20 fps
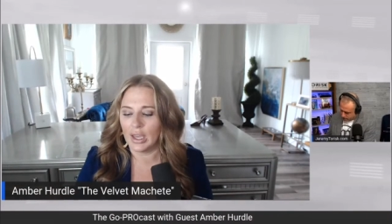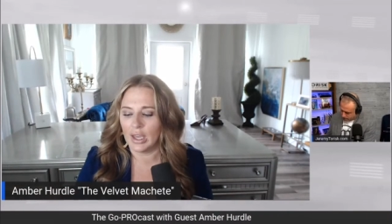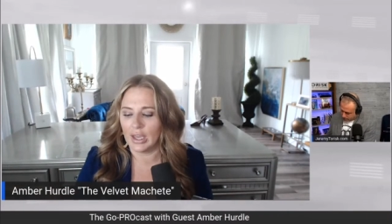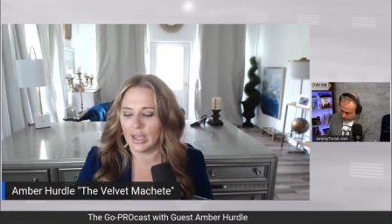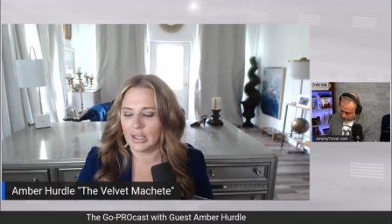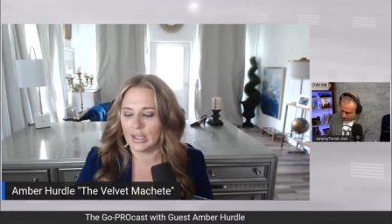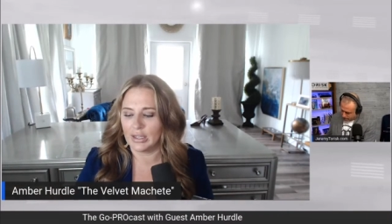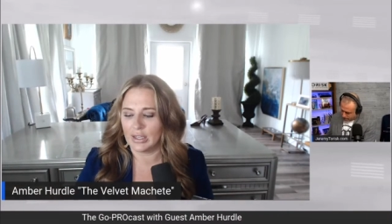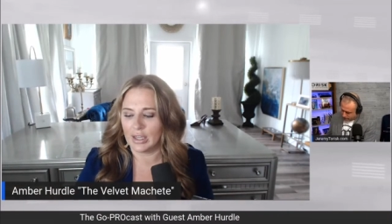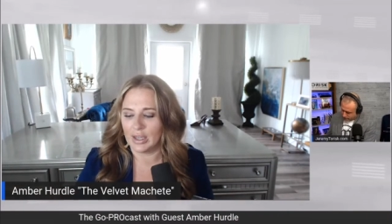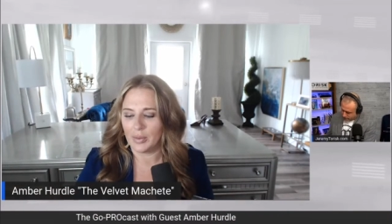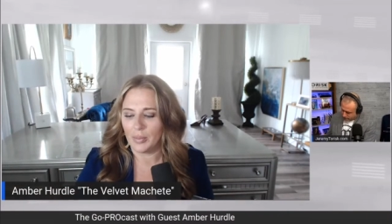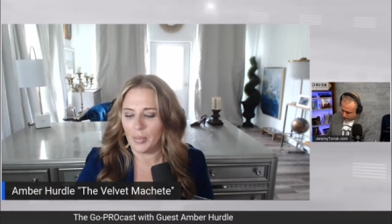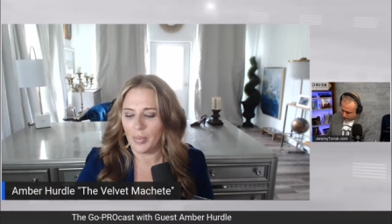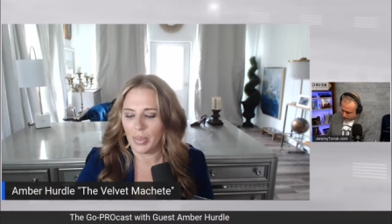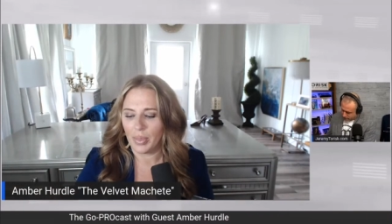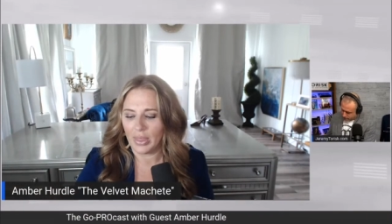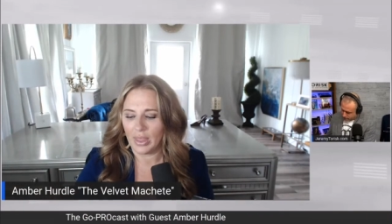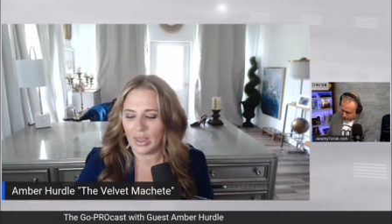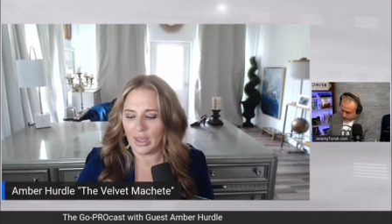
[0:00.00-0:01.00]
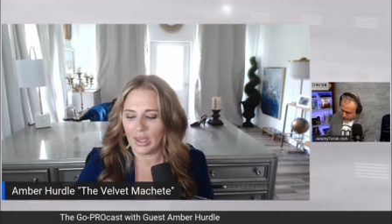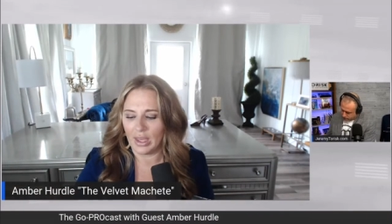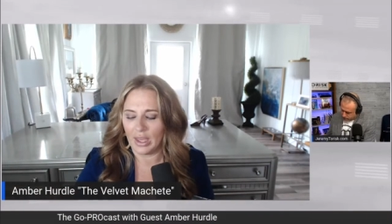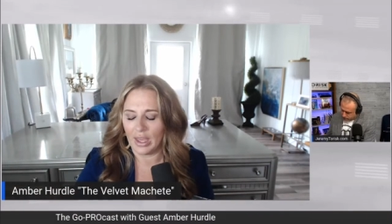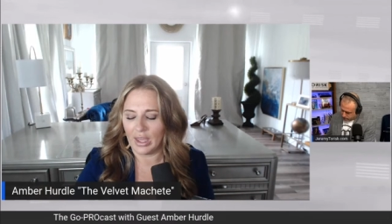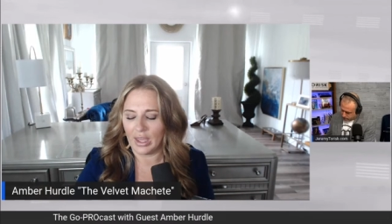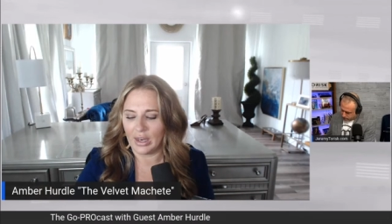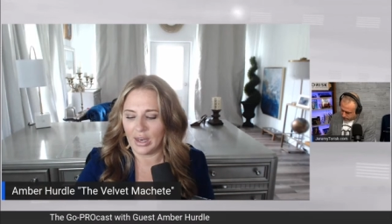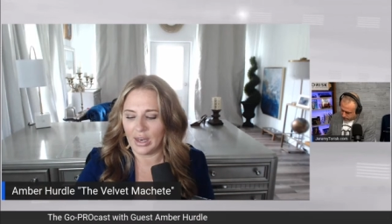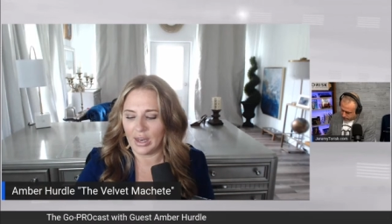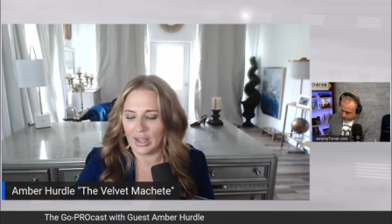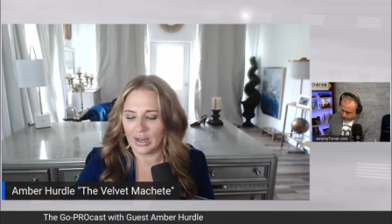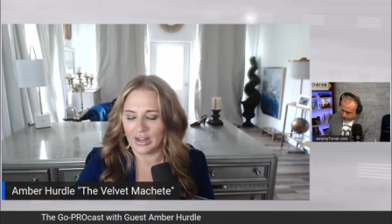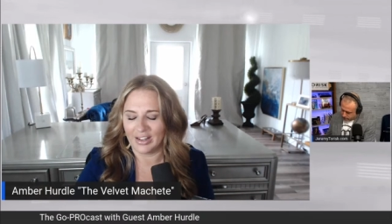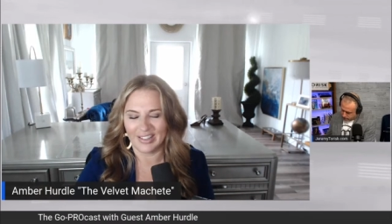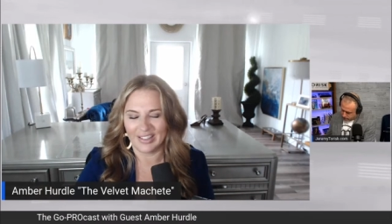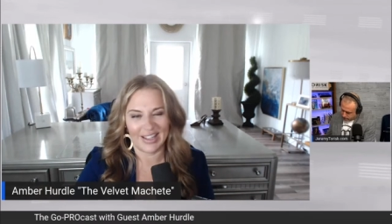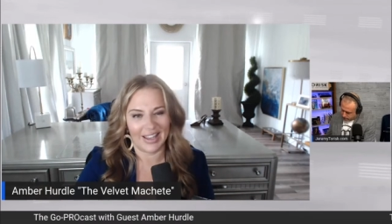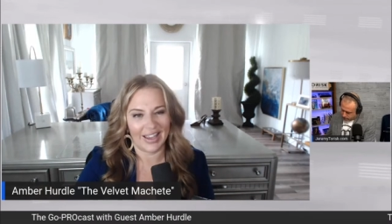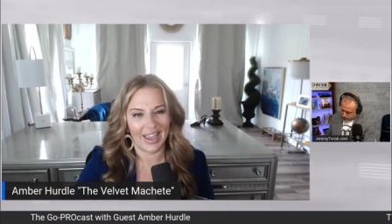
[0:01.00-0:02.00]
and um, and and
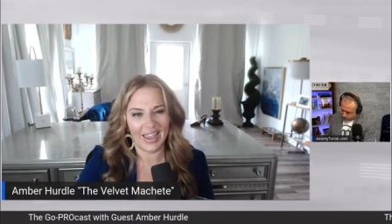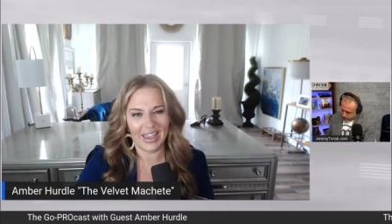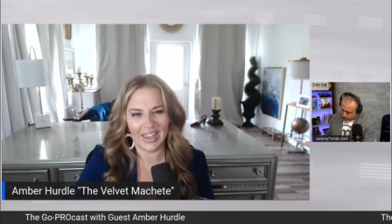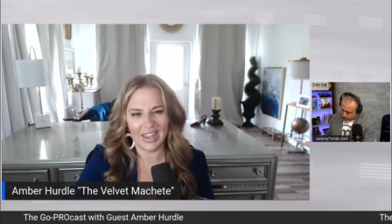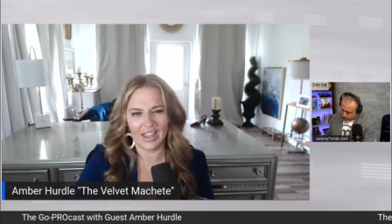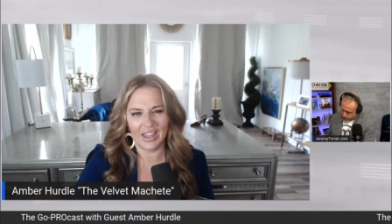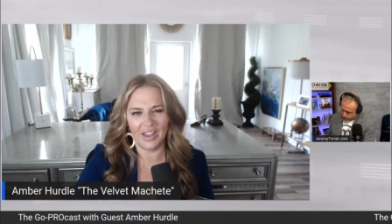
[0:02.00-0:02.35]
I was like, hey,